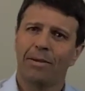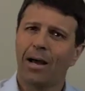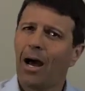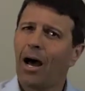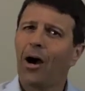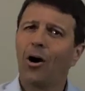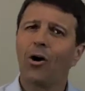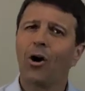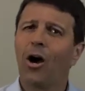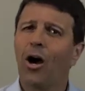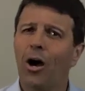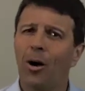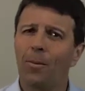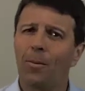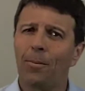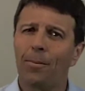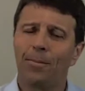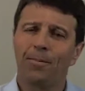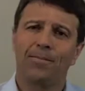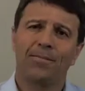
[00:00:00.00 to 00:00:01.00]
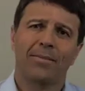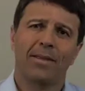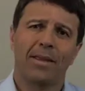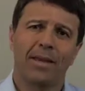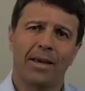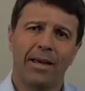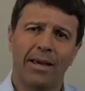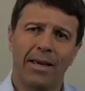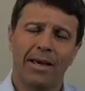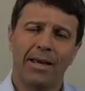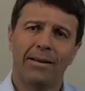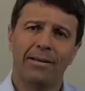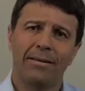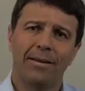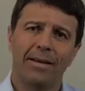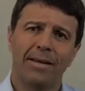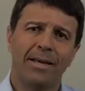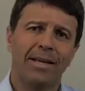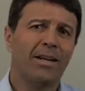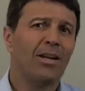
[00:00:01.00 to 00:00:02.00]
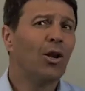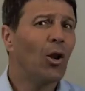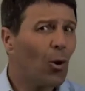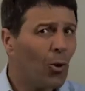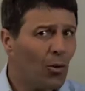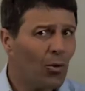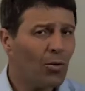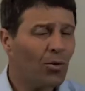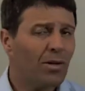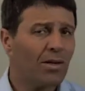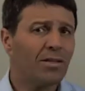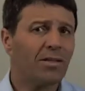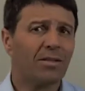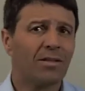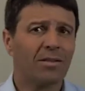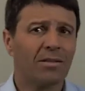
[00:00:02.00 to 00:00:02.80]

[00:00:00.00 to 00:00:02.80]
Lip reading: How come? And no,